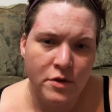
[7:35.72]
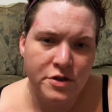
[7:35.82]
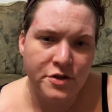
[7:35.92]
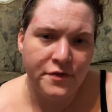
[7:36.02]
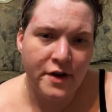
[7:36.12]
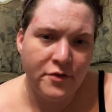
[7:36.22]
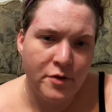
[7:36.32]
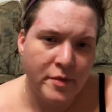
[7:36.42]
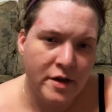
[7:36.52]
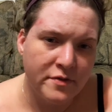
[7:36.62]
What is your
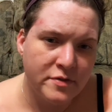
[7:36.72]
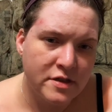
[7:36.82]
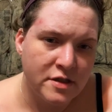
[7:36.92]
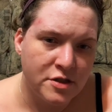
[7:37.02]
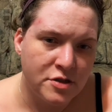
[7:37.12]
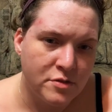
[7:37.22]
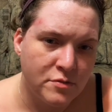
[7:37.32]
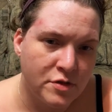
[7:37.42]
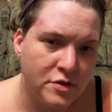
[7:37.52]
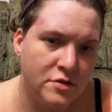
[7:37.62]
favorite
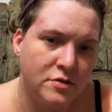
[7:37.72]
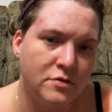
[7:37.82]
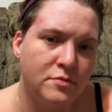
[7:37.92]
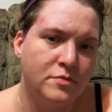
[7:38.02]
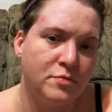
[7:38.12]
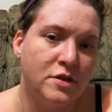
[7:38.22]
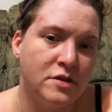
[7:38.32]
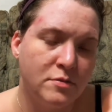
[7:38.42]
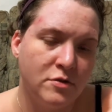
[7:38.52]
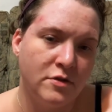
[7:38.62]
manifestation
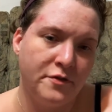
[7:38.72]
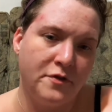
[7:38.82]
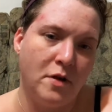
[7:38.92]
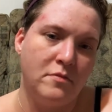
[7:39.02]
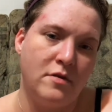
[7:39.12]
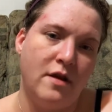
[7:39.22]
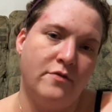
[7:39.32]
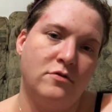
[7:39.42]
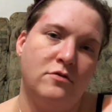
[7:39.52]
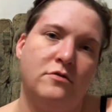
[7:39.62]
principle from
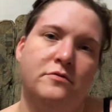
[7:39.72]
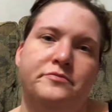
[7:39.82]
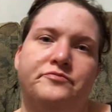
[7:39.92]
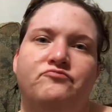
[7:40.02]
Neville?